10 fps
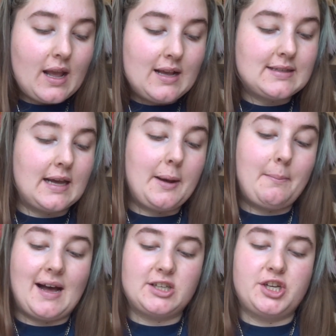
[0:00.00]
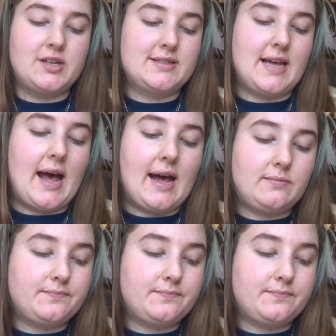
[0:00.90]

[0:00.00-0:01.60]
as like a matching set.